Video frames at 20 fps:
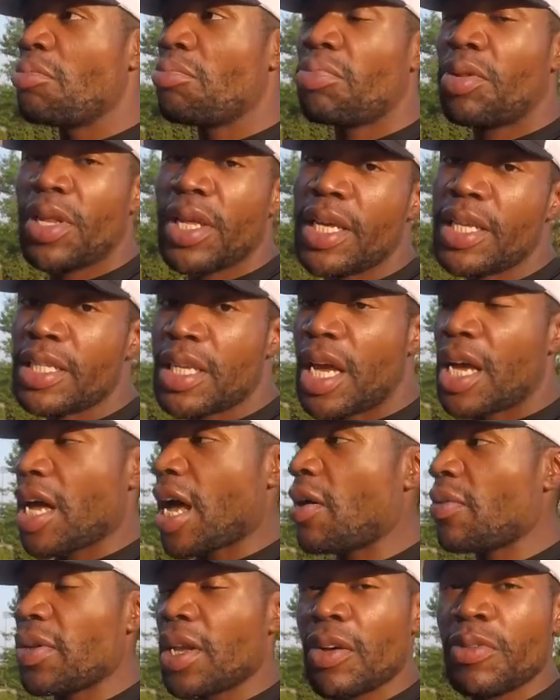please, uh,
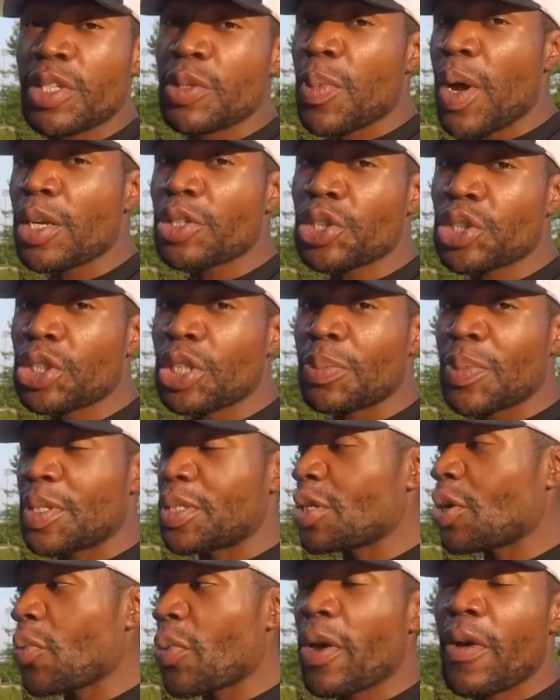I would love a sponsorship in
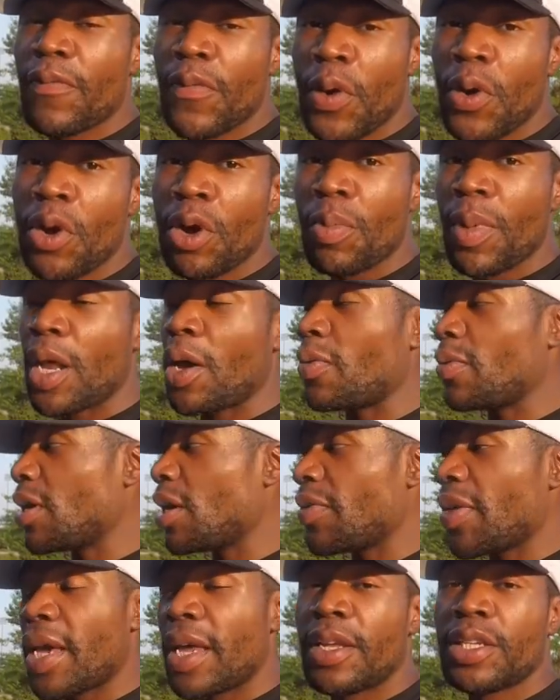some way or form. And I would
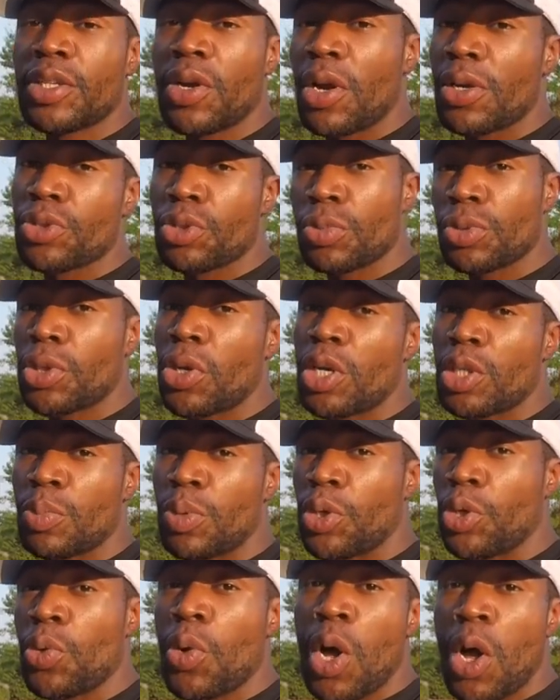love to have this car supercharged
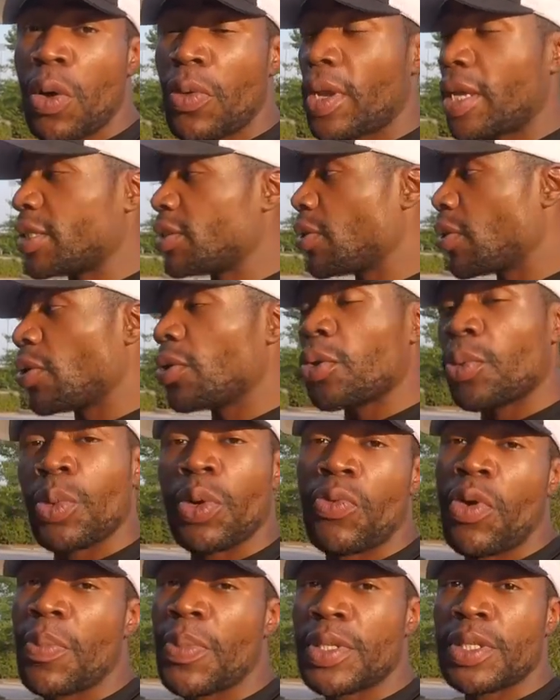But you all. And I totally
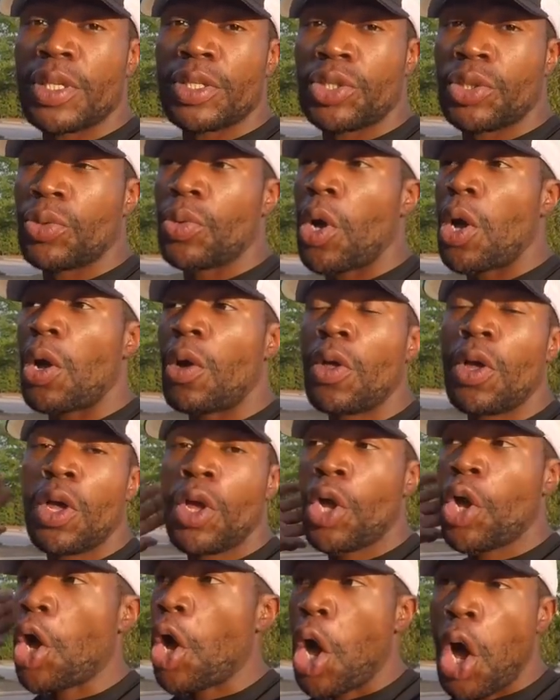will represent you all
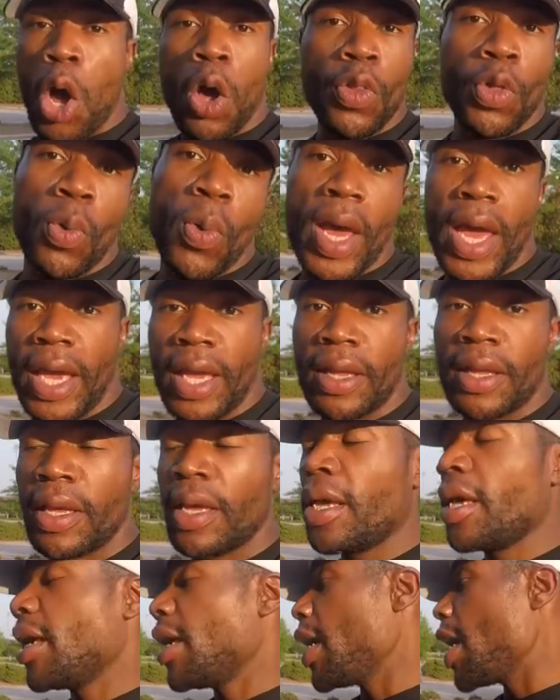all the way.
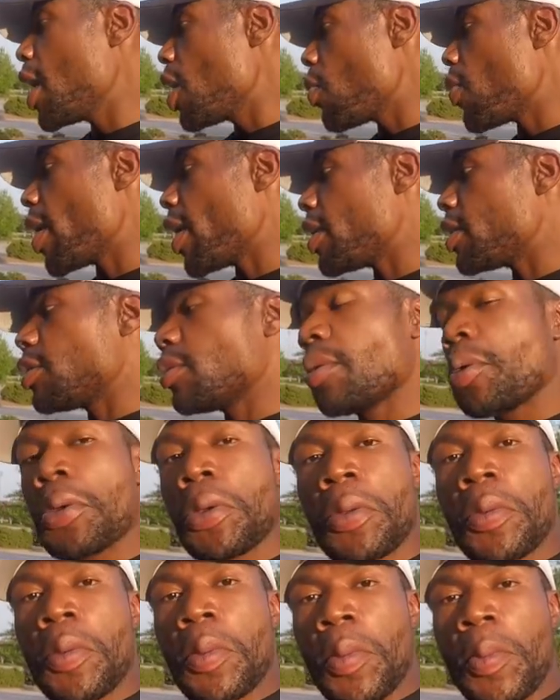Anyways,
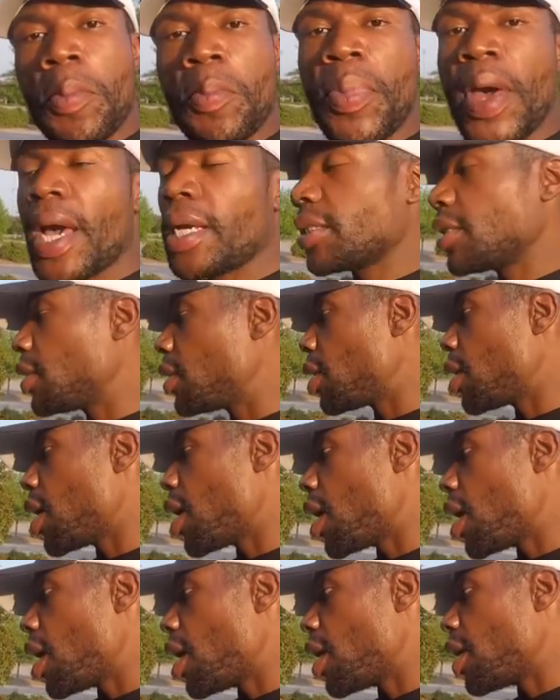back to the,
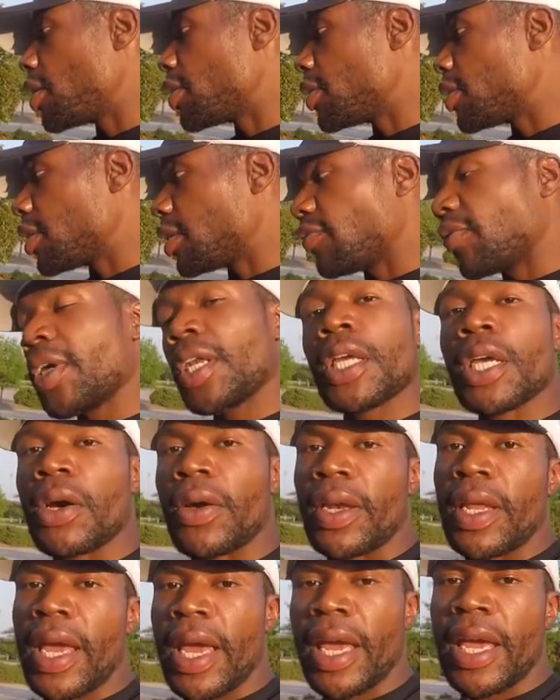uh, to the video
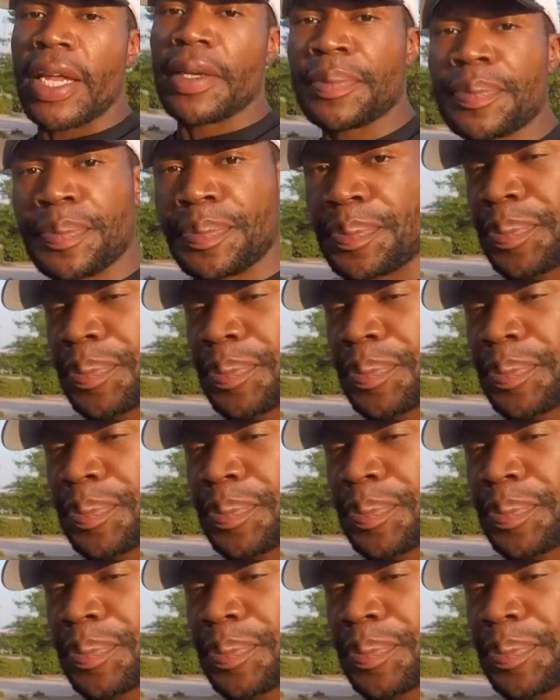in hand.